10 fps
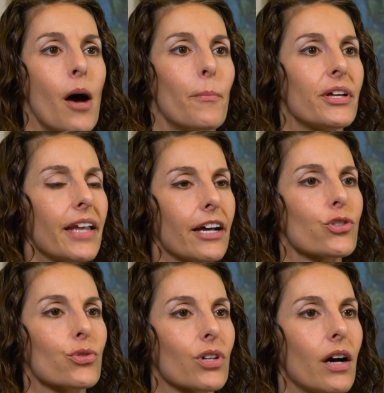but
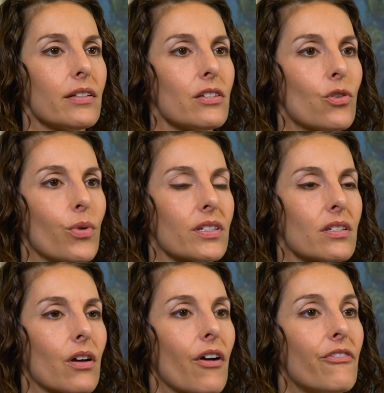natural
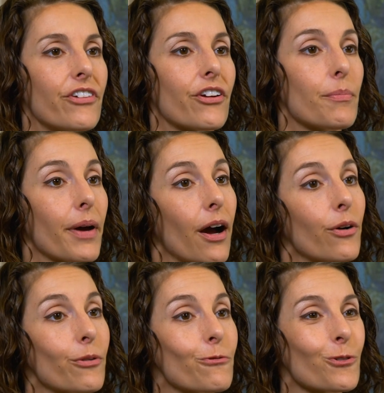consequences are a very
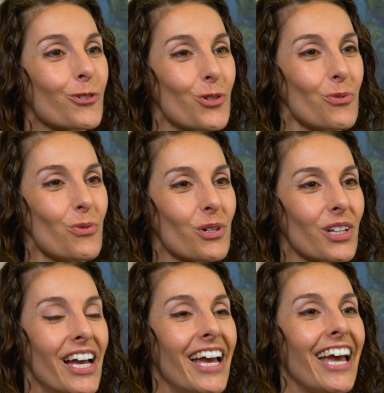powerful
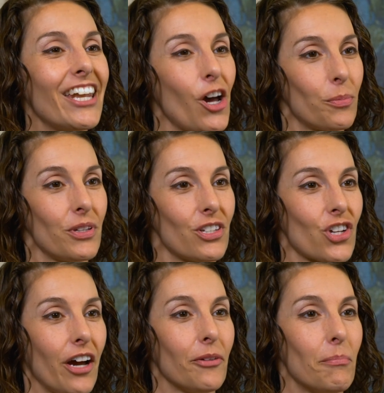tool in helping the
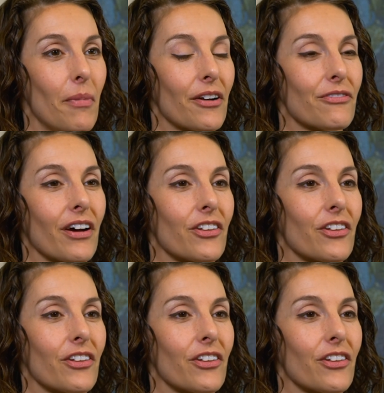child modify